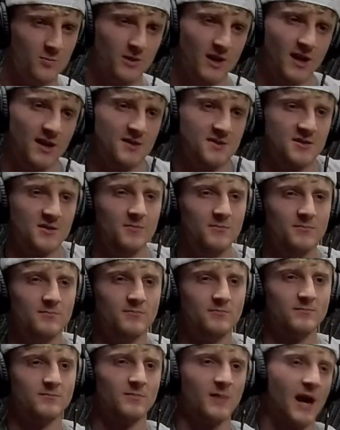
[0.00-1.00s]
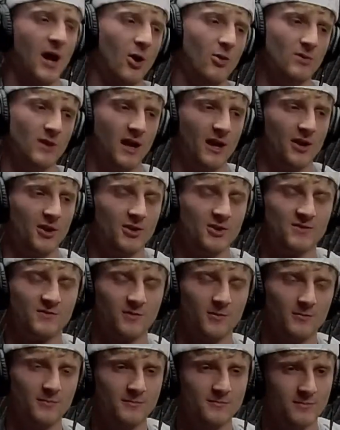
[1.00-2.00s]
We had some outliers
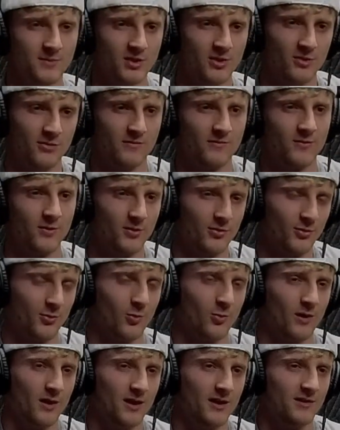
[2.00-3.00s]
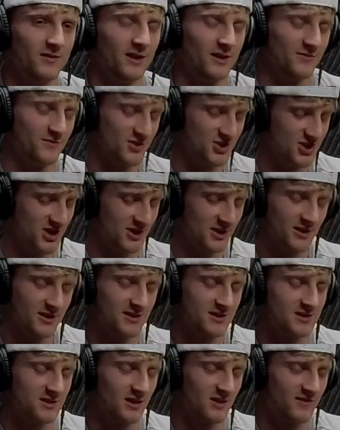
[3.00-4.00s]
from, you know, further away, like Virginia
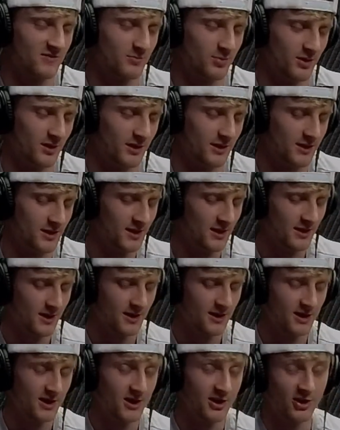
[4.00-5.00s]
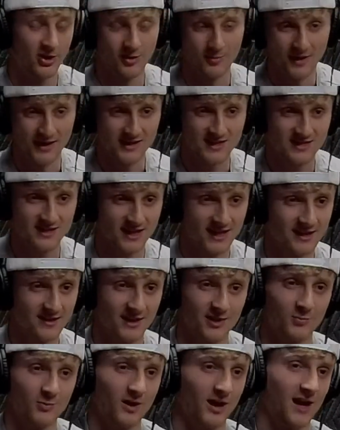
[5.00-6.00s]
and stuff, but here at Mine State,
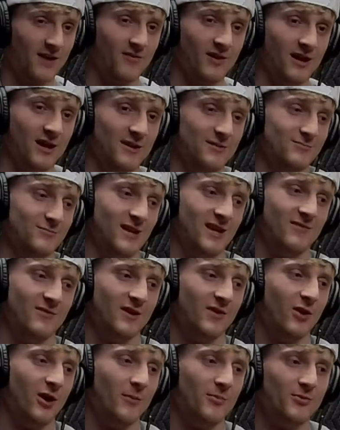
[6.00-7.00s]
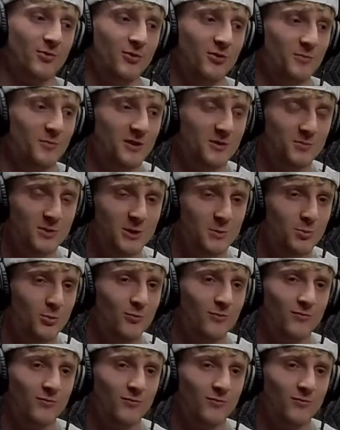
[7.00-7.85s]
like, I've had the opportunity to meet people